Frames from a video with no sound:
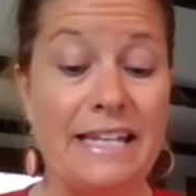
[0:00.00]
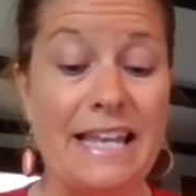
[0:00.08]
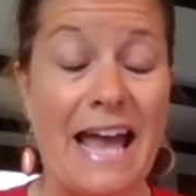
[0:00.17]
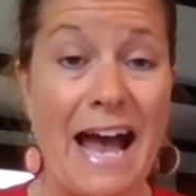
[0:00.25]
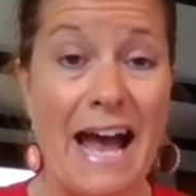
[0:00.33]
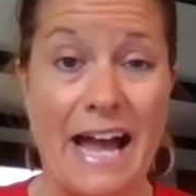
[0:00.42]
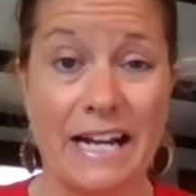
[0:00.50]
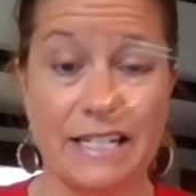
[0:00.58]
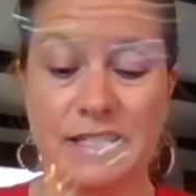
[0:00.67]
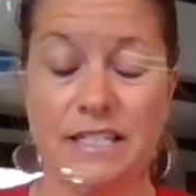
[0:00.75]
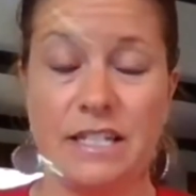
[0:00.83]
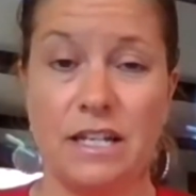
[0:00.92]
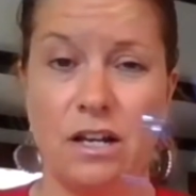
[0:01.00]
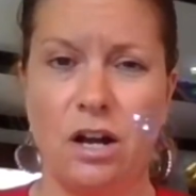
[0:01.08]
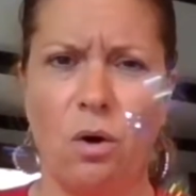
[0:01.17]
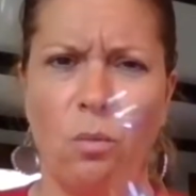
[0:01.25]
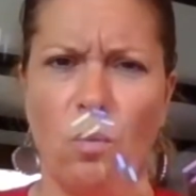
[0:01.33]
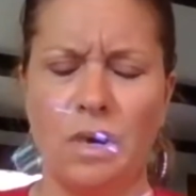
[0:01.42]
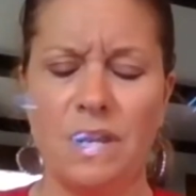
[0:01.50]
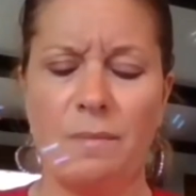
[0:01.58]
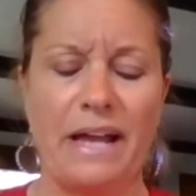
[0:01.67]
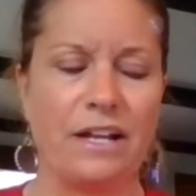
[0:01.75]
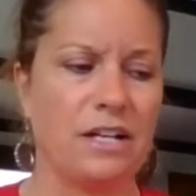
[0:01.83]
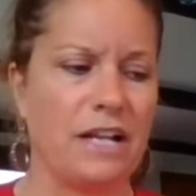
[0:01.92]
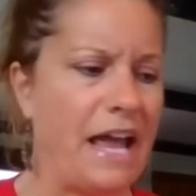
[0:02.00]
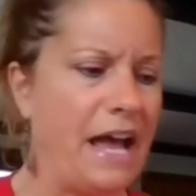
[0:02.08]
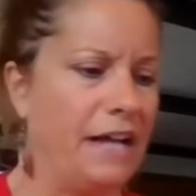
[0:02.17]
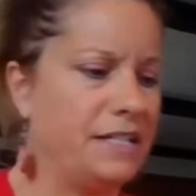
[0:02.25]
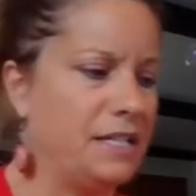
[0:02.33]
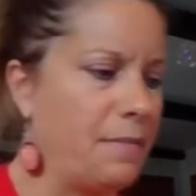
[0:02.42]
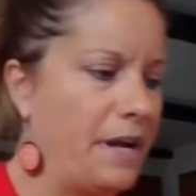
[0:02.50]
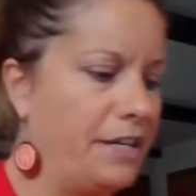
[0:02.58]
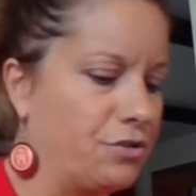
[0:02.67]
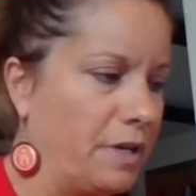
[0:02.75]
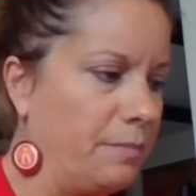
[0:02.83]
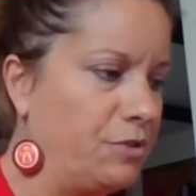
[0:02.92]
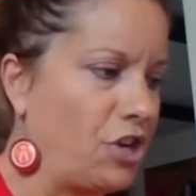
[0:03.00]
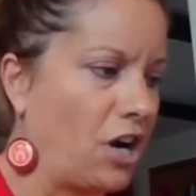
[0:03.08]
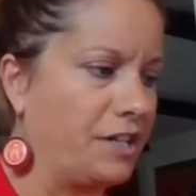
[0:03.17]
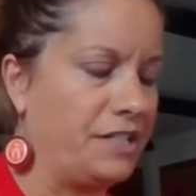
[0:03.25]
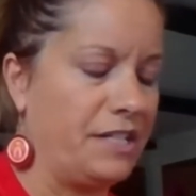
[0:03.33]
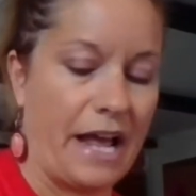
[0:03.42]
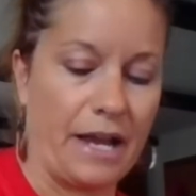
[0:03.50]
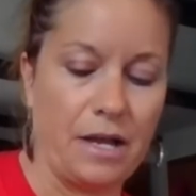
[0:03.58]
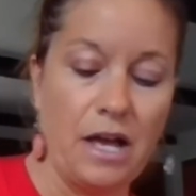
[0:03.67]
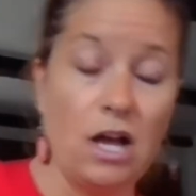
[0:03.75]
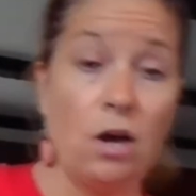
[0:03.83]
Next, what am I going to add to my dream jar today?